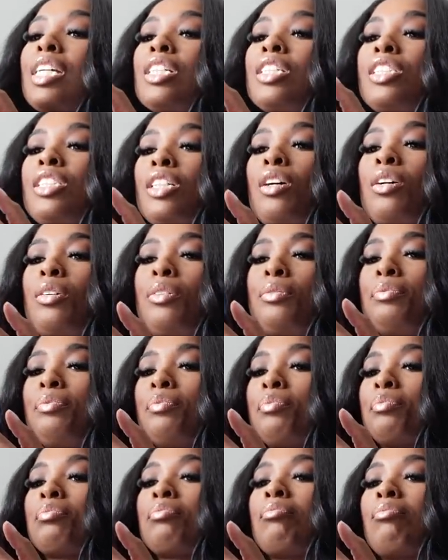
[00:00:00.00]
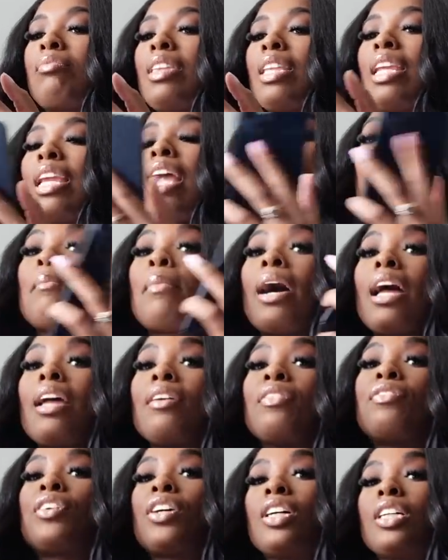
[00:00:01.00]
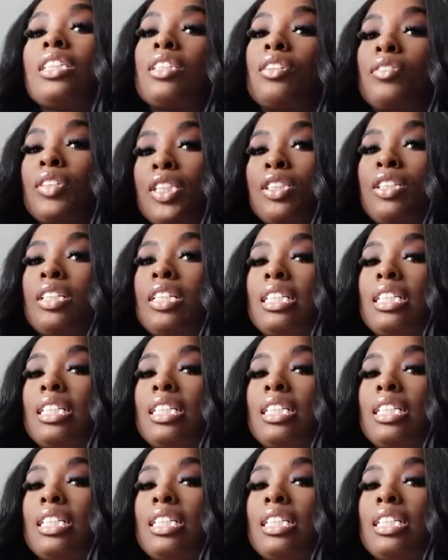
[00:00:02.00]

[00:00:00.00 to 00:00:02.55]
So my first original